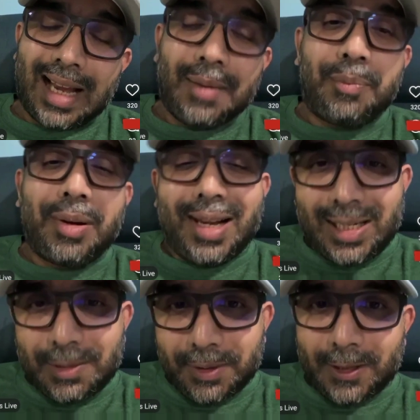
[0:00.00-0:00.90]

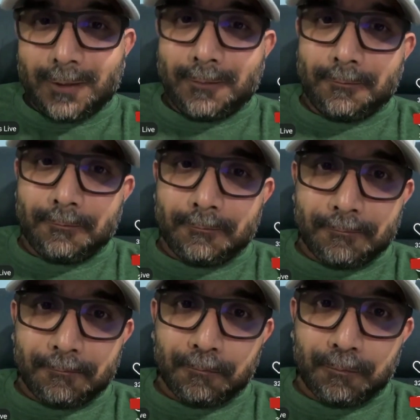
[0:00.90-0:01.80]
unpredictable.
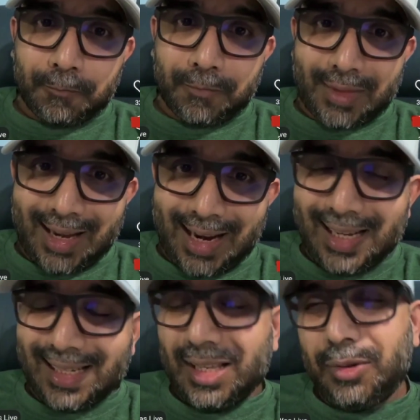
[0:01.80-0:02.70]
All
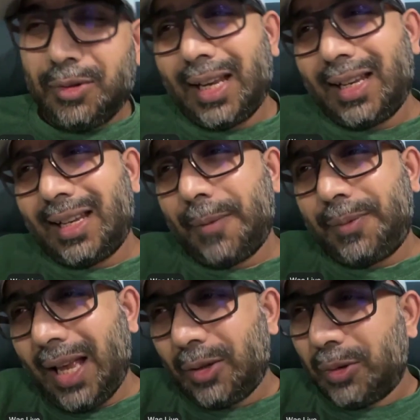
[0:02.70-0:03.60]
right. Then you get
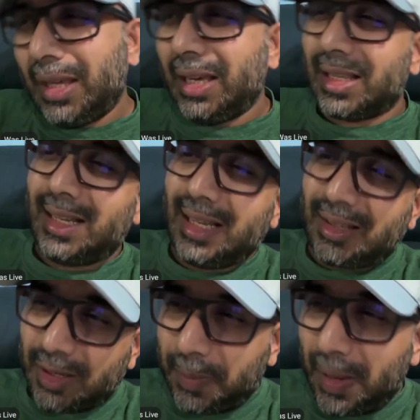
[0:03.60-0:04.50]
upset. You think it's
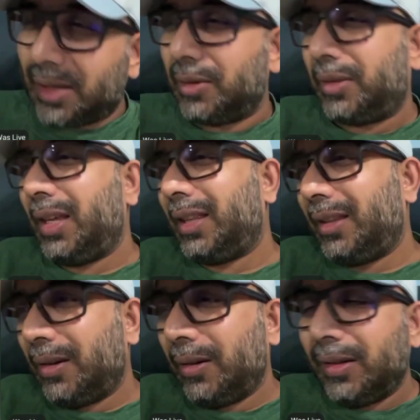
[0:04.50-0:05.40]
disrespect. You
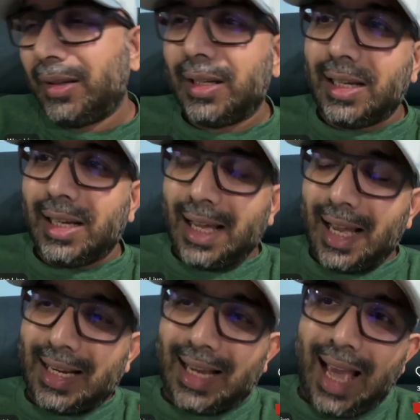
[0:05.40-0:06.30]
think,
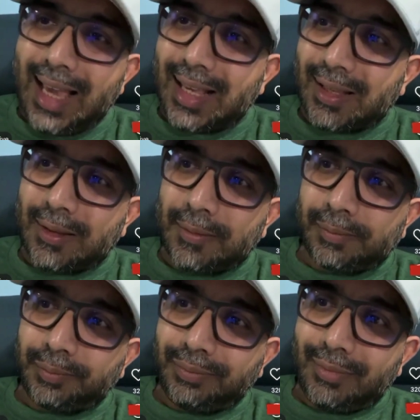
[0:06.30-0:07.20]
And guys,
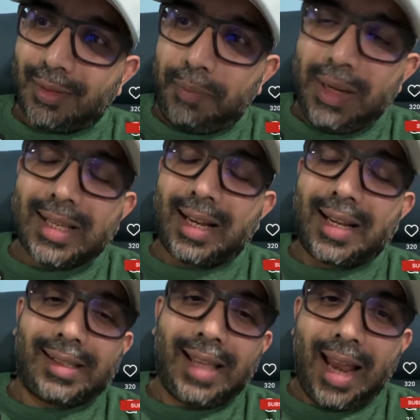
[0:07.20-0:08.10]
please
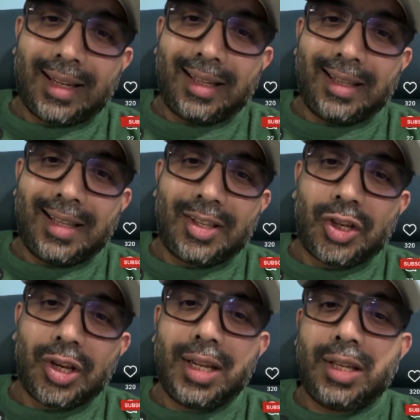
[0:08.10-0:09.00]
understand, in this
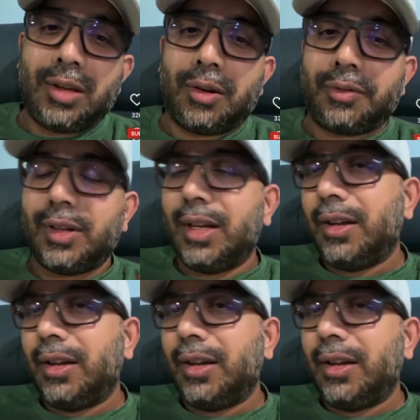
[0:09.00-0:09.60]
journey of